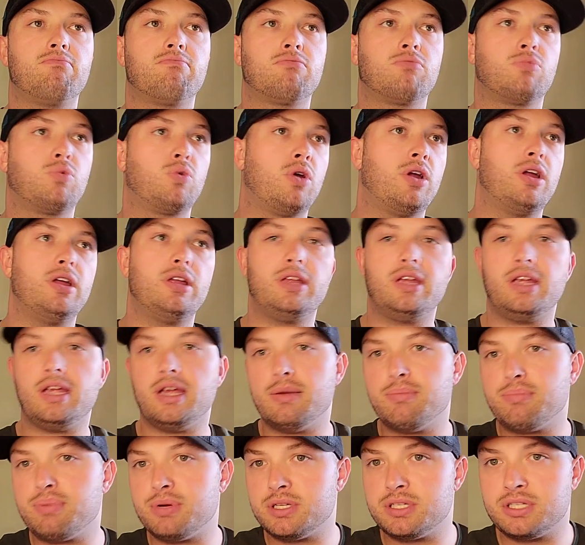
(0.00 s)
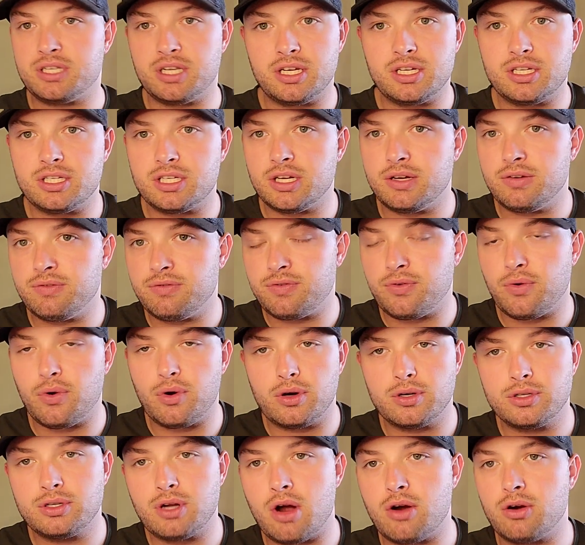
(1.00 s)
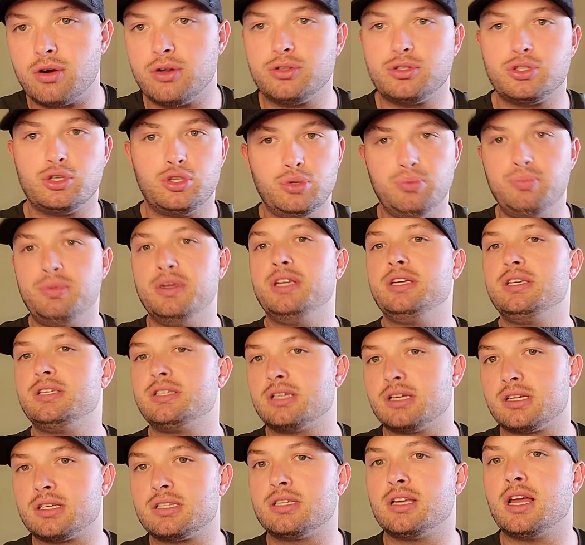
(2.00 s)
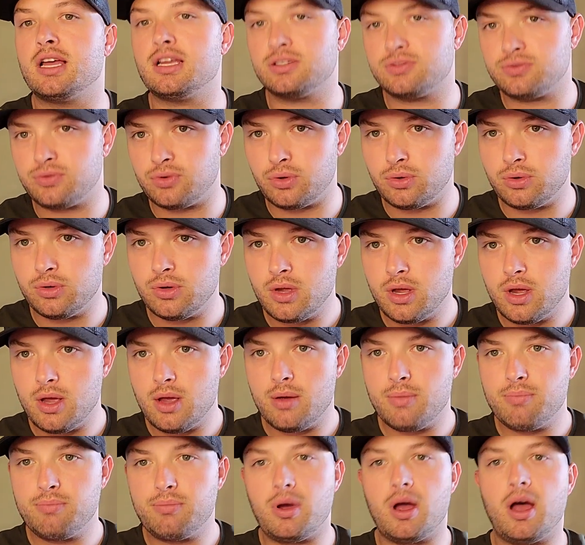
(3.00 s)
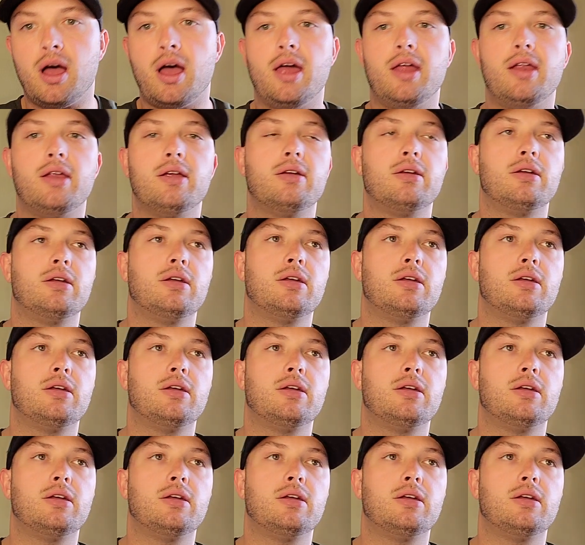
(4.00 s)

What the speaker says: really in position for Darnold to be successful, but